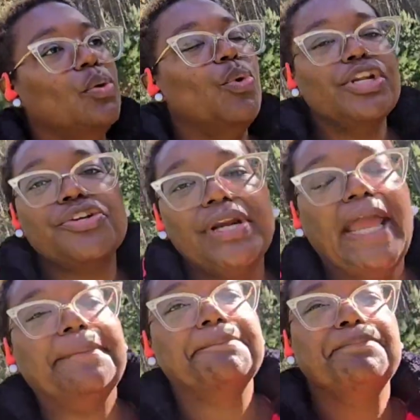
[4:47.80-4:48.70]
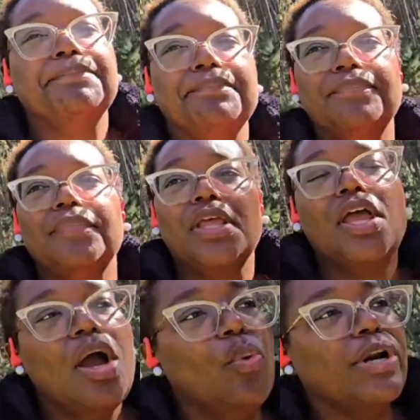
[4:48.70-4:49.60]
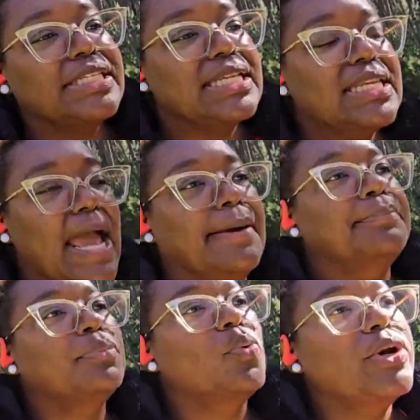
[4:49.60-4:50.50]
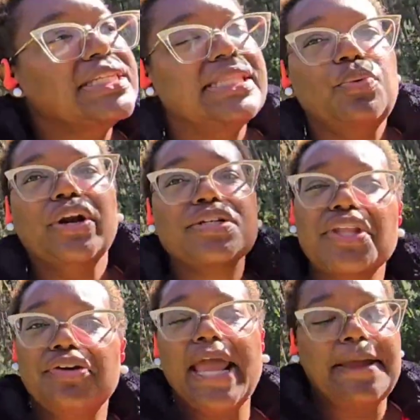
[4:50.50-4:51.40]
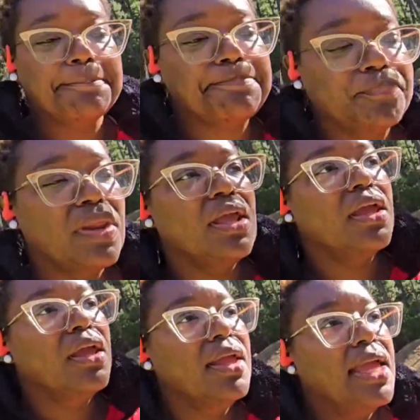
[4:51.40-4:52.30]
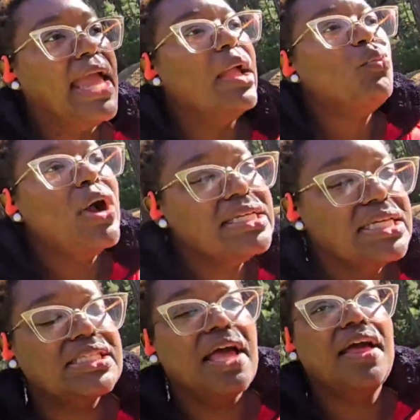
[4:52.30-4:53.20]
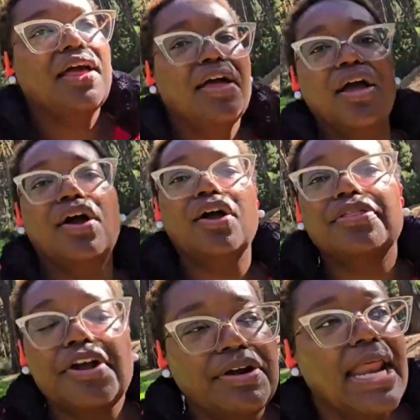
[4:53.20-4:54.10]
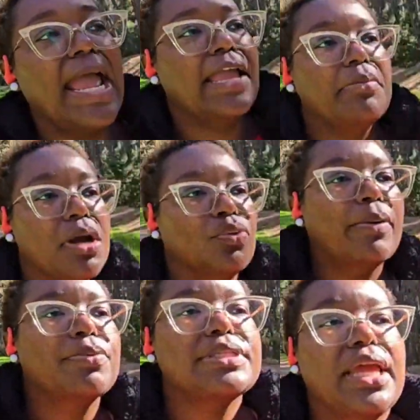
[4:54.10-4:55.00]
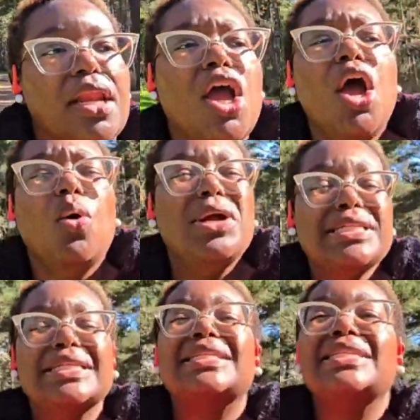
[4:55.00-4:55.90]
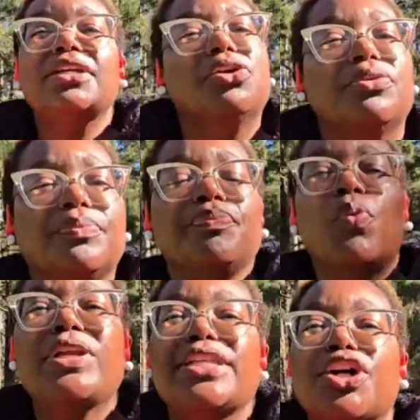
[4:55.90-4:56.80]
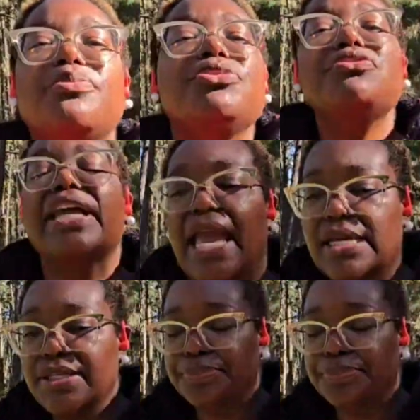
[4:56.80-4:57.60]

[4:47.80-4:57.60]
What is her name? What is his name? What is their name? And what does their name represent? What does it signal? What does it communicate?